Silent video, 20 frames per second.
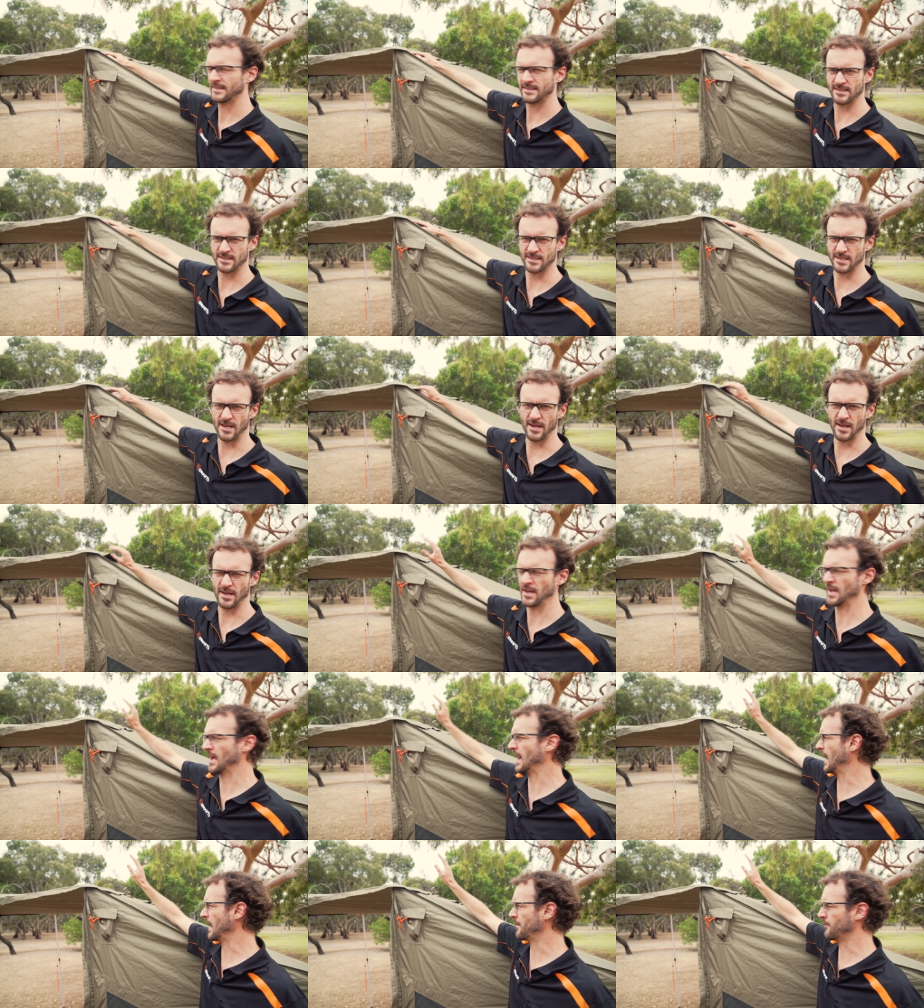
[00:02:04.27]
So
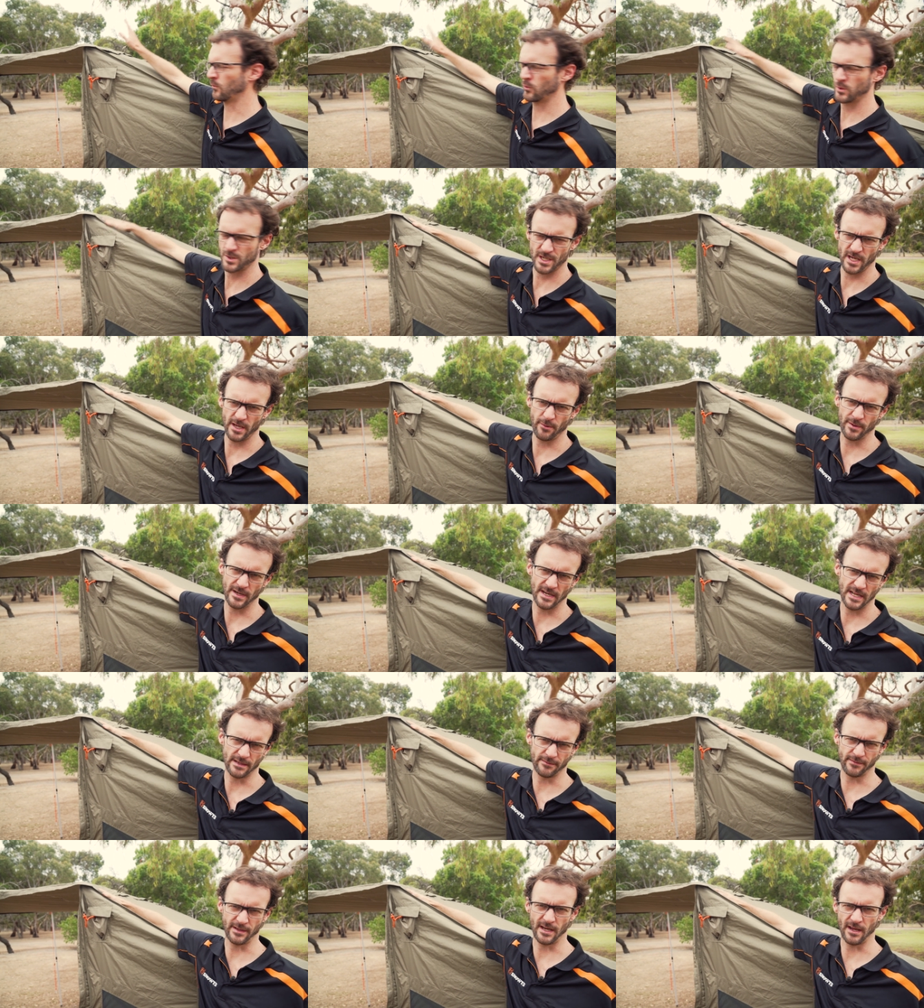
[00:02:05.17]
um, we'll show you in
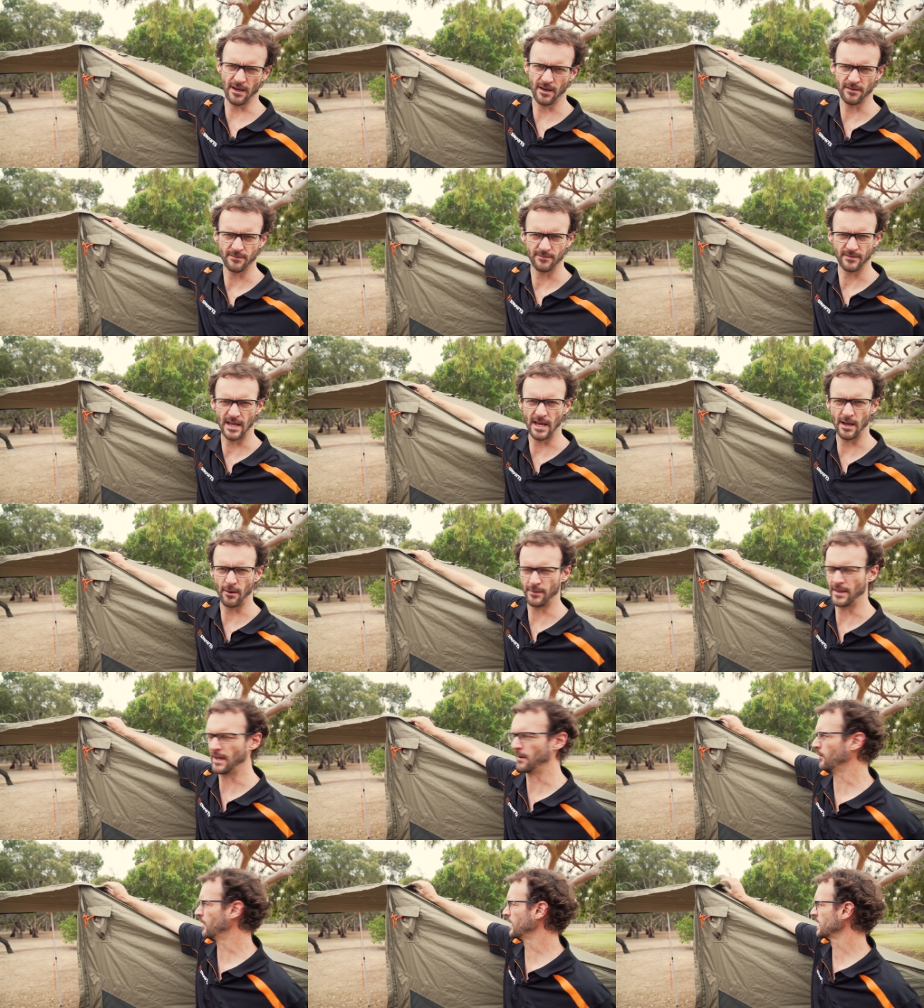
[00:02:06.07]
another video how
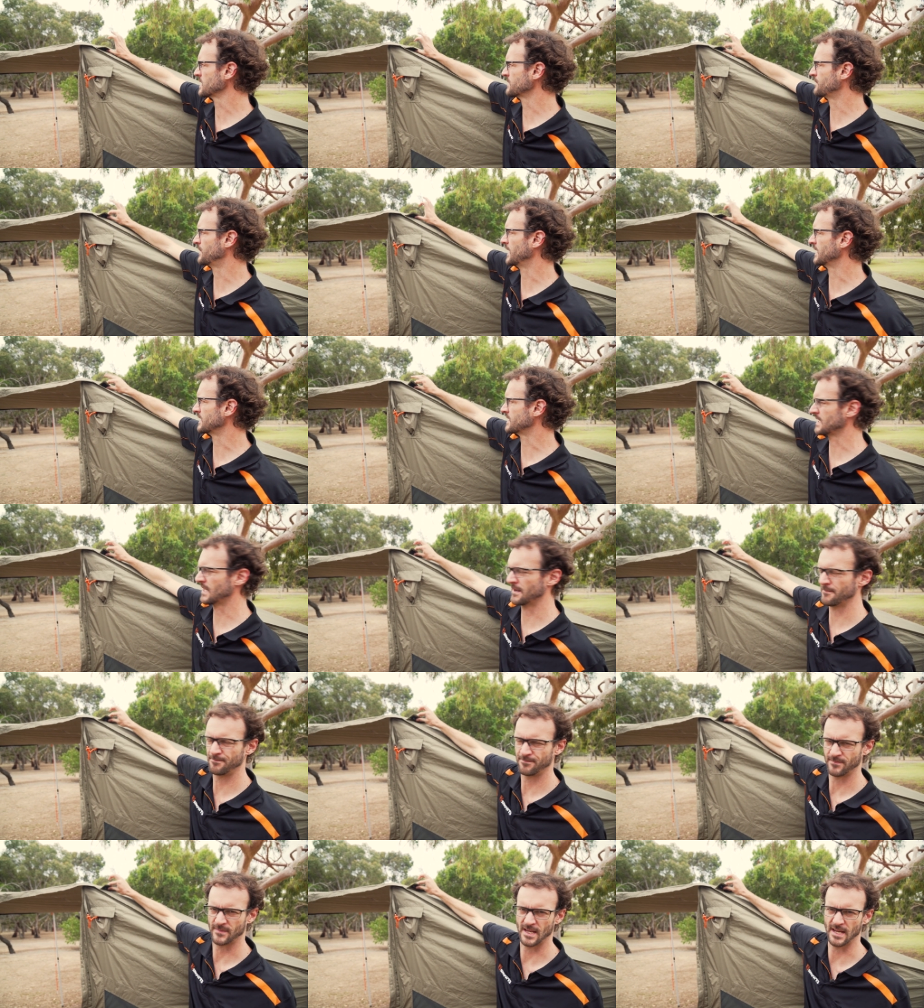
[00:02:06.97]
that works, but
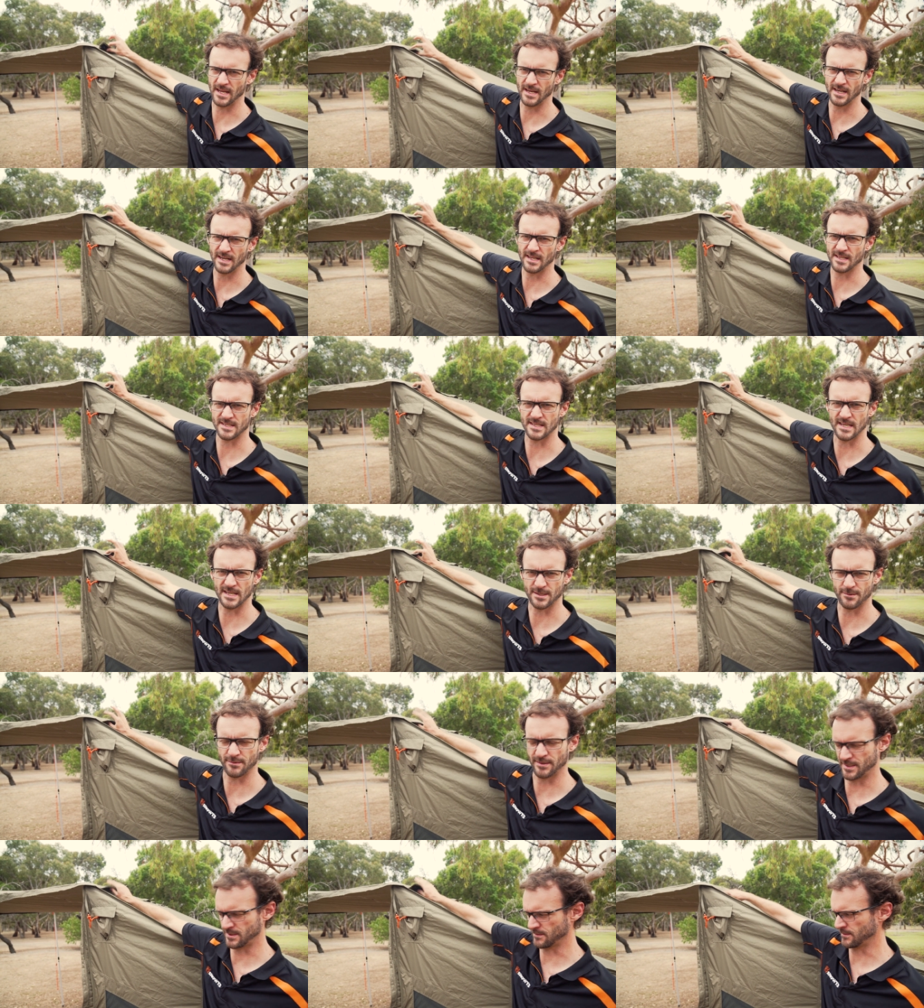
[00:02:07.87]
um, yeah, you need
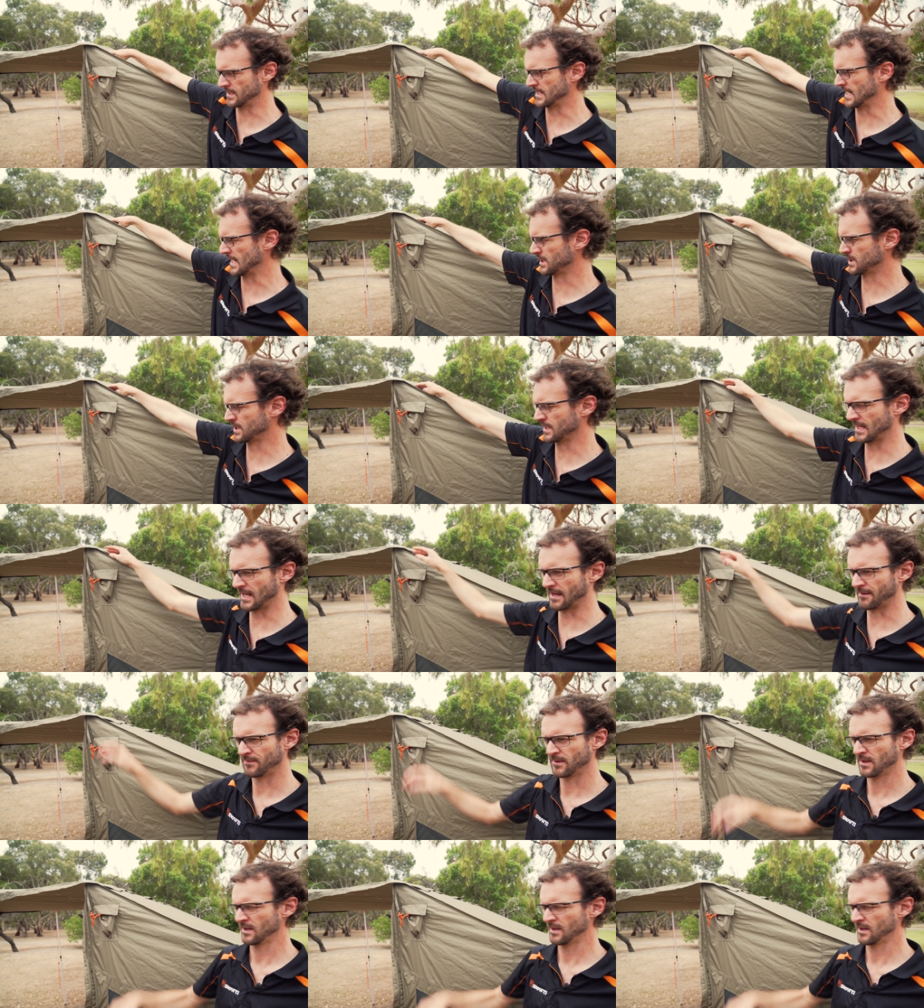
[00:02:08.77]
accessories to attach to that.